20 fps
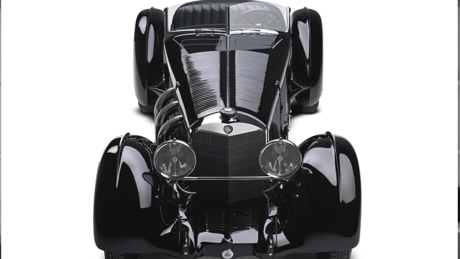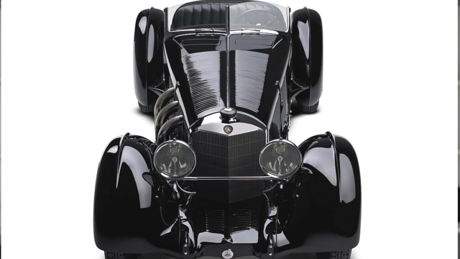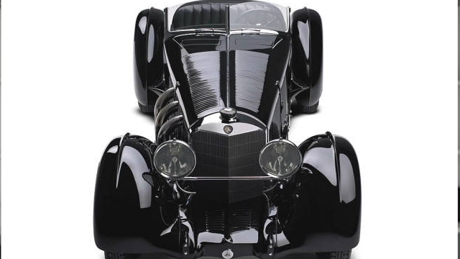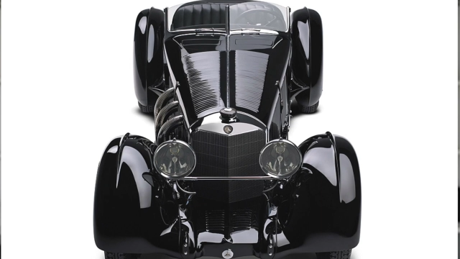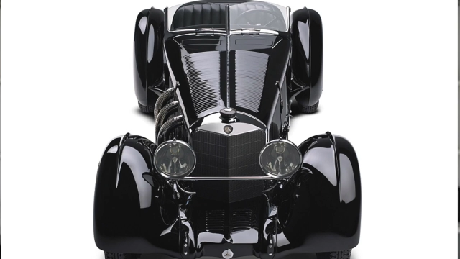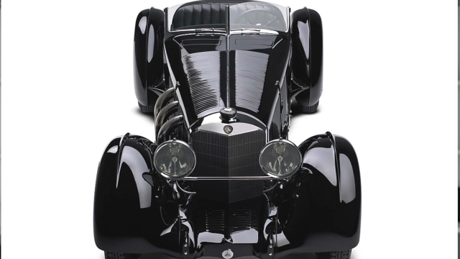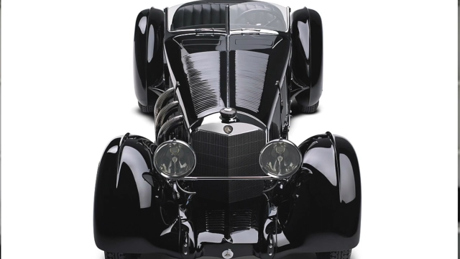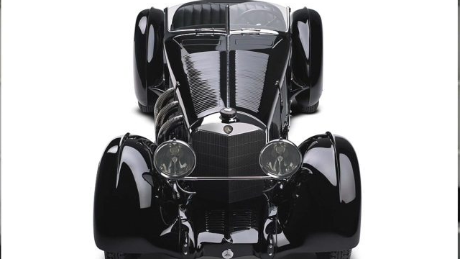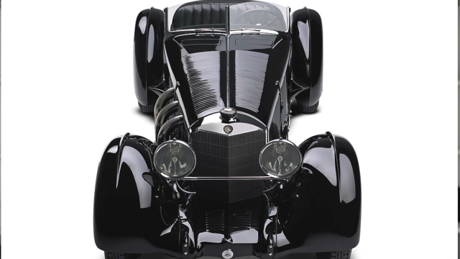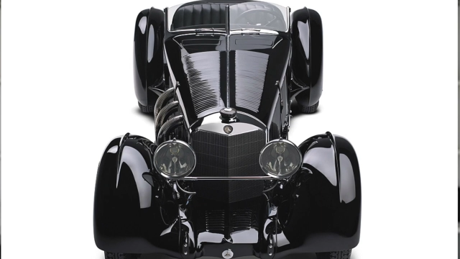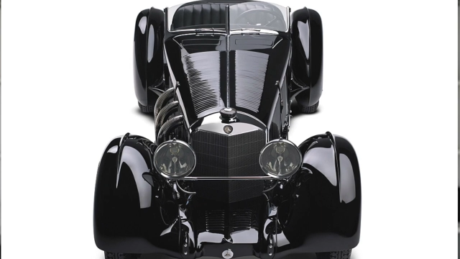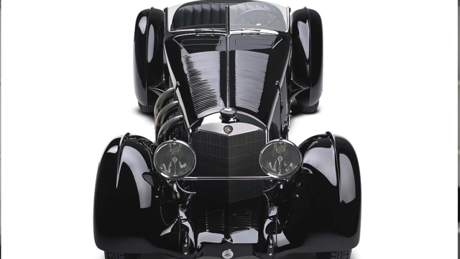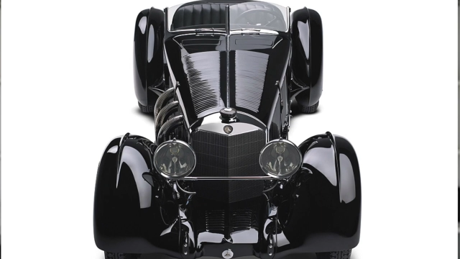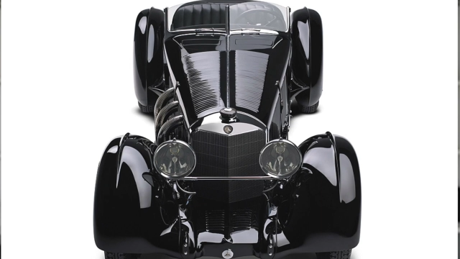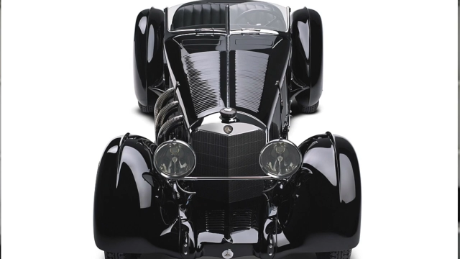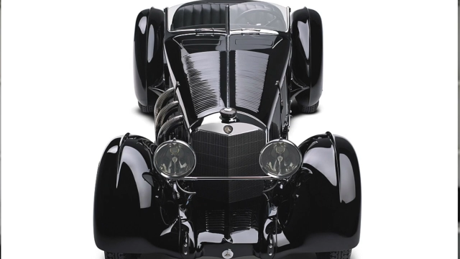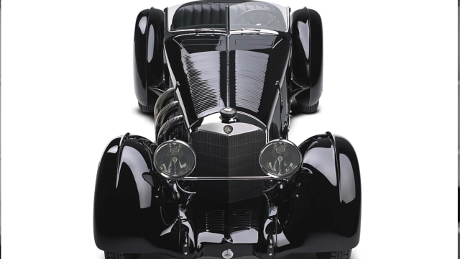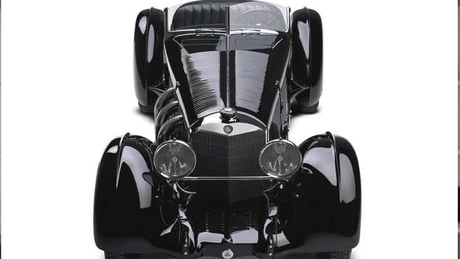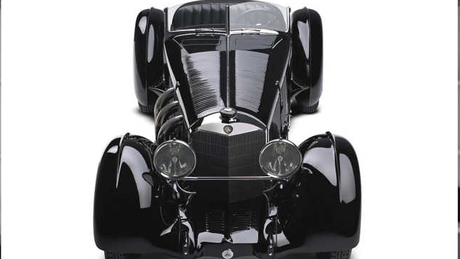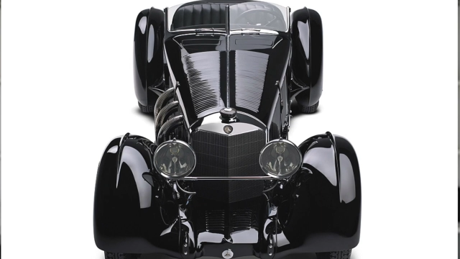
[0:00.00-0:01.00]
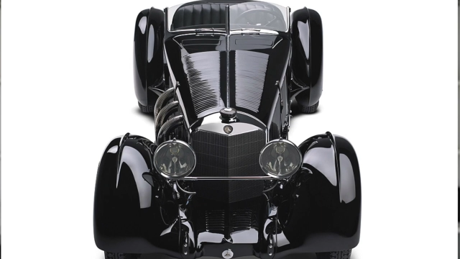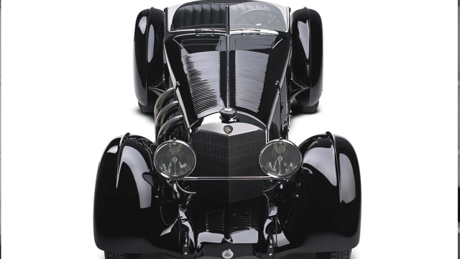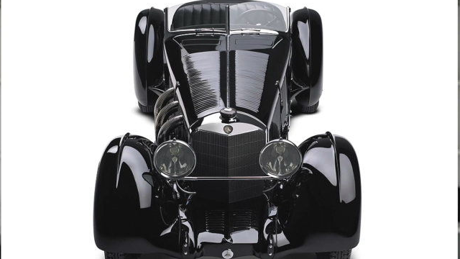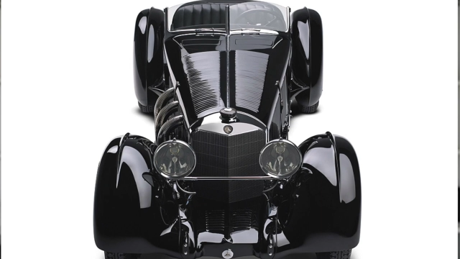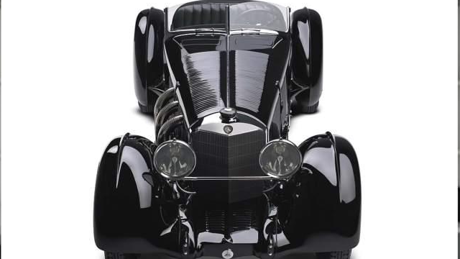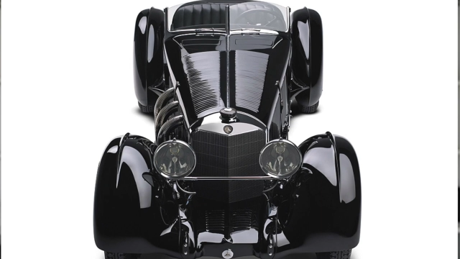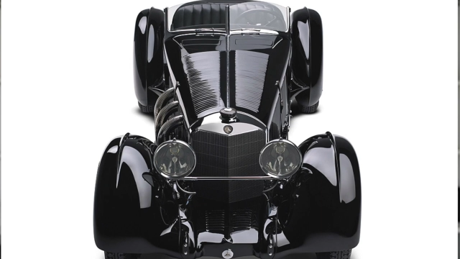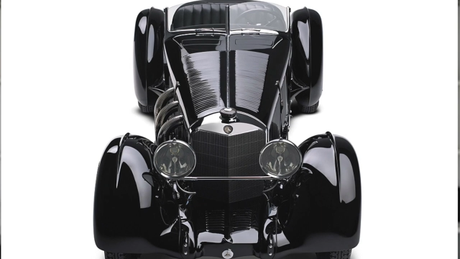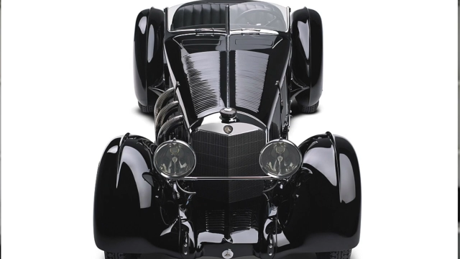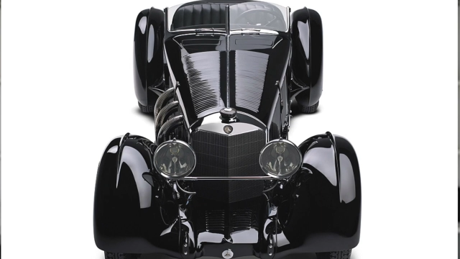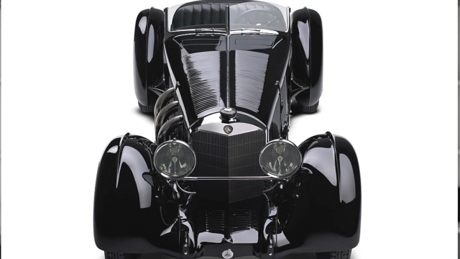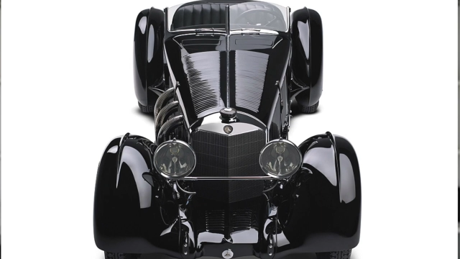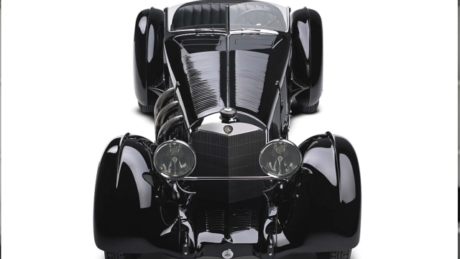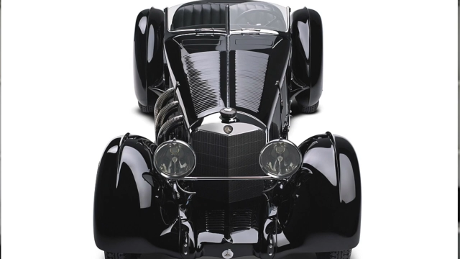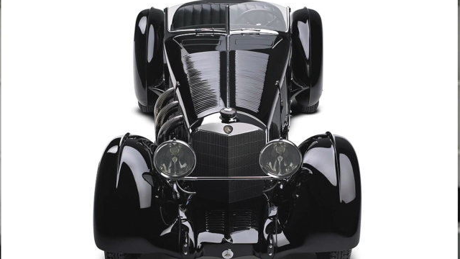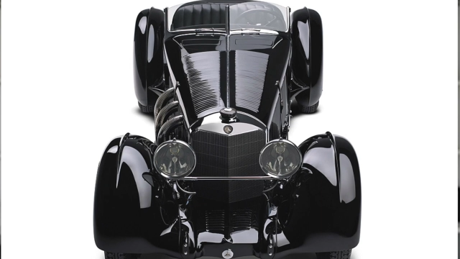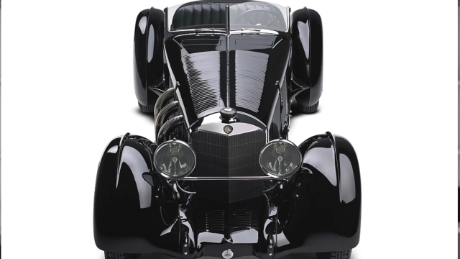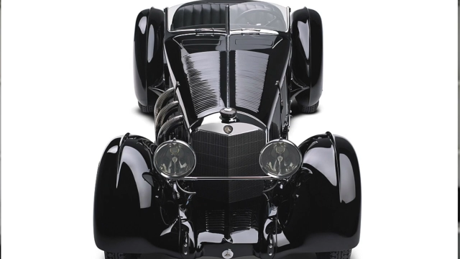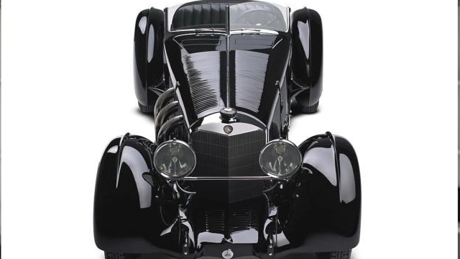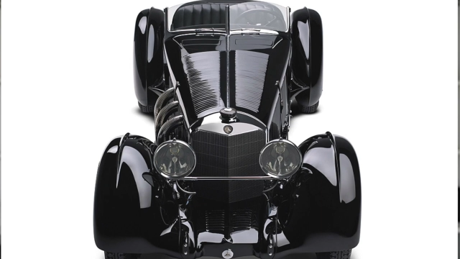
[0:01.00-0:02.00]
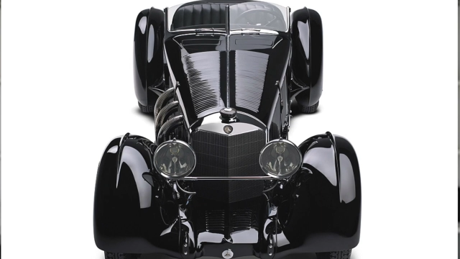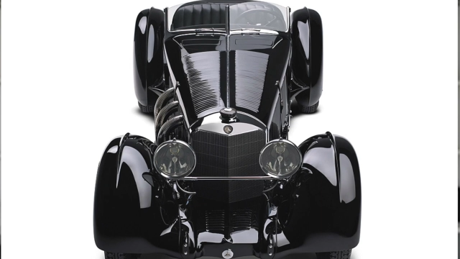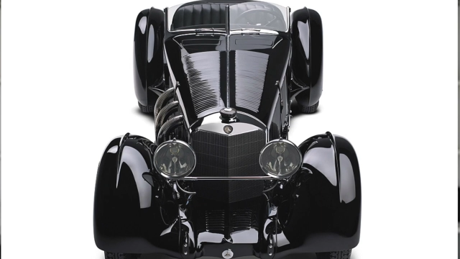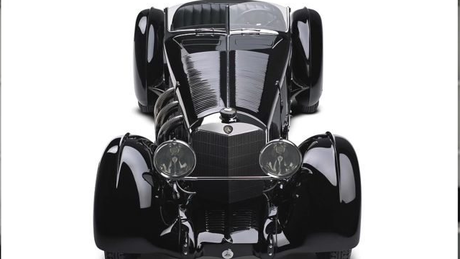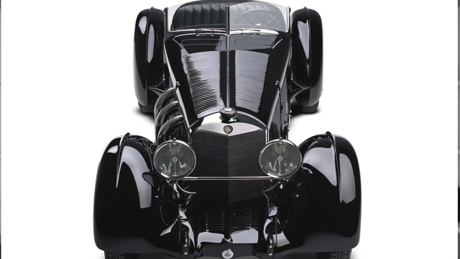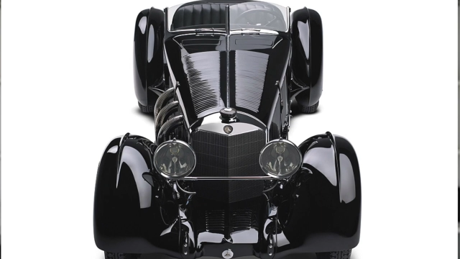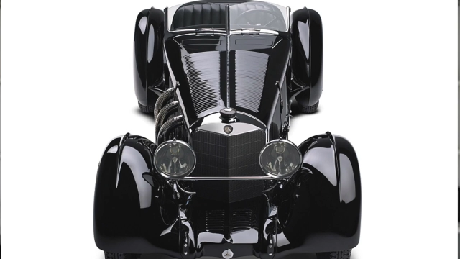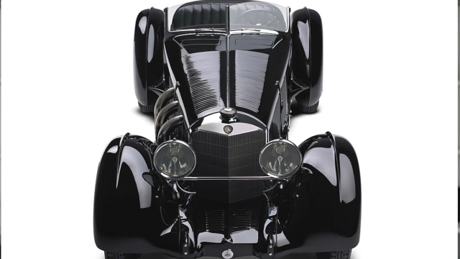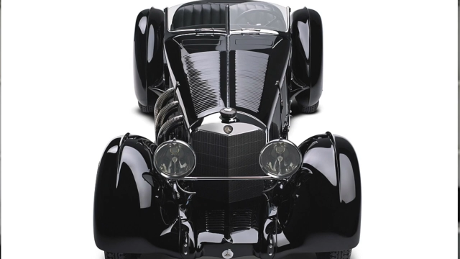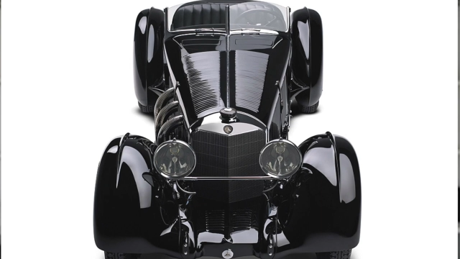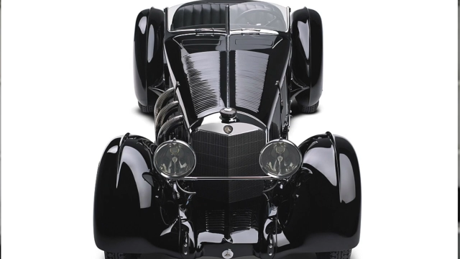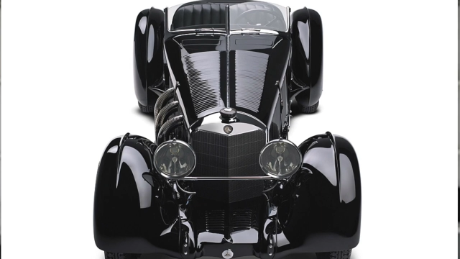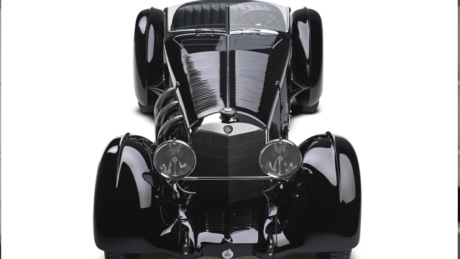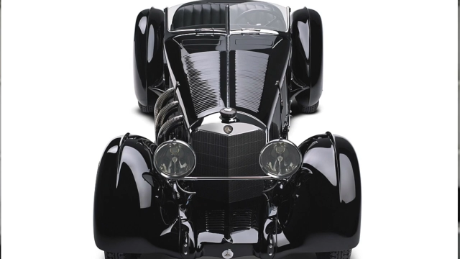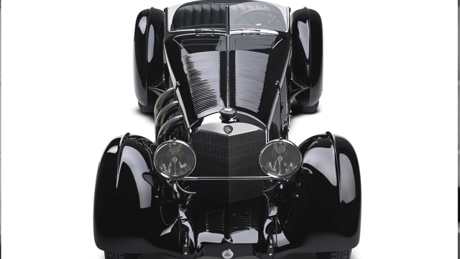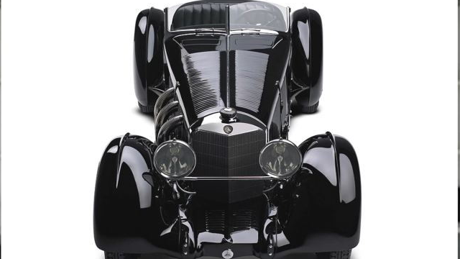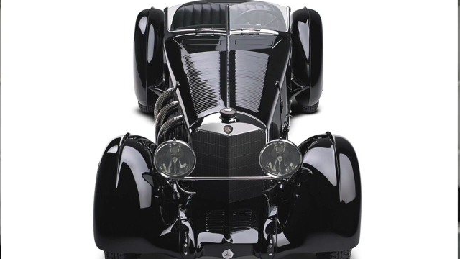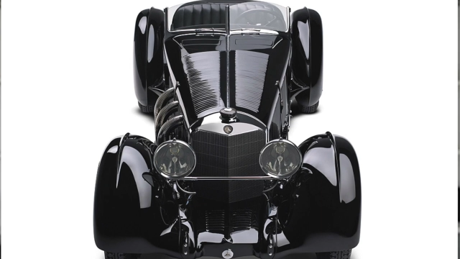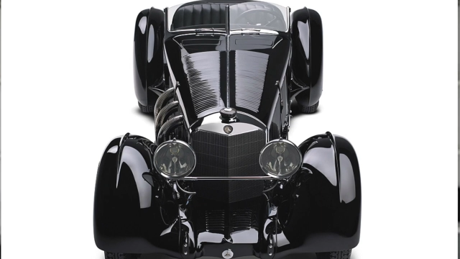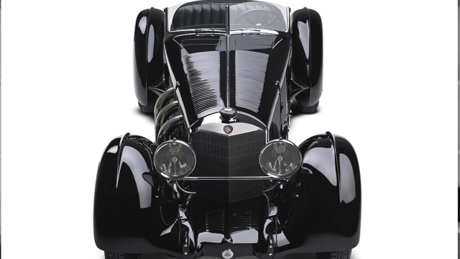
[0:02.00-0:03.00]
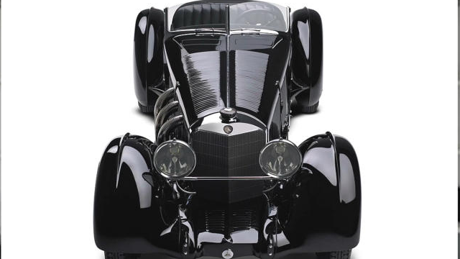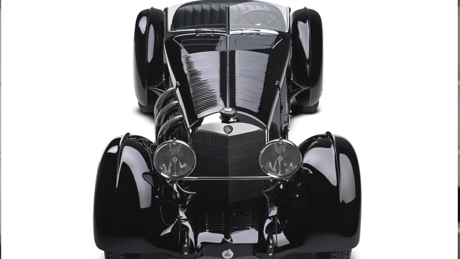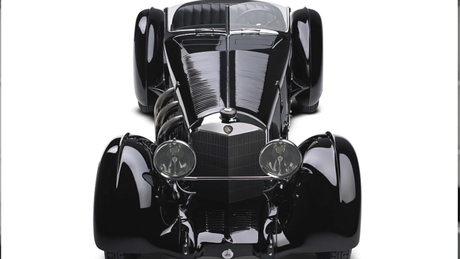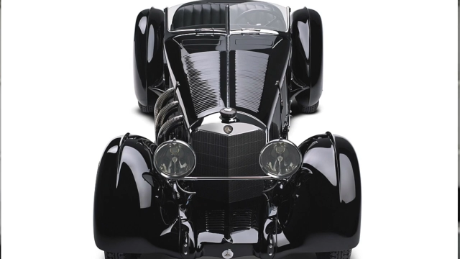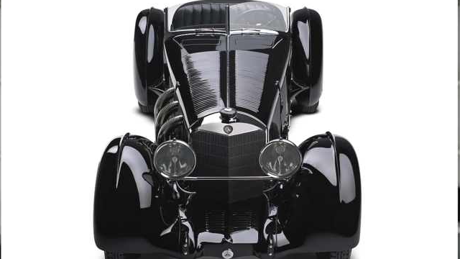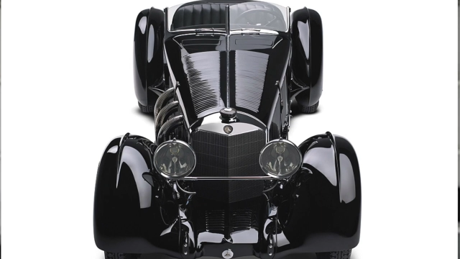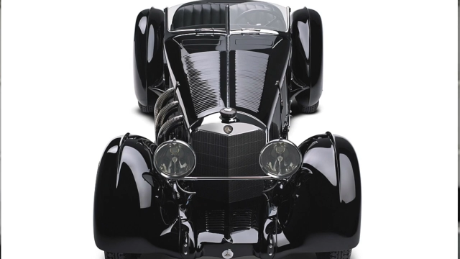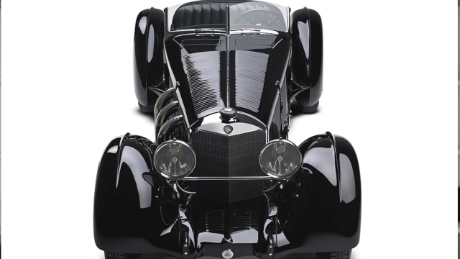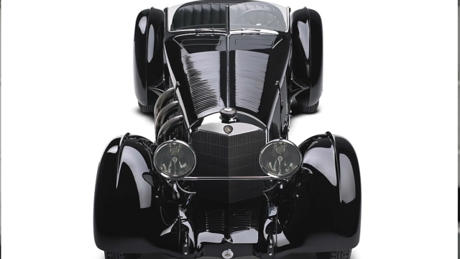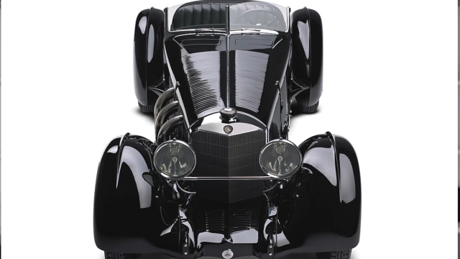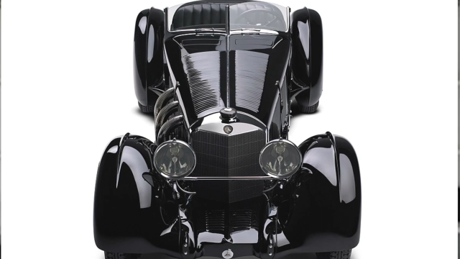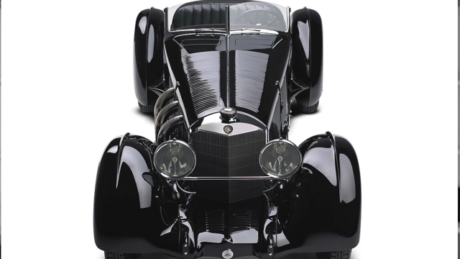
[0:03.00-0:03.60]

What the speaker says: Nobody's mouth can be seen.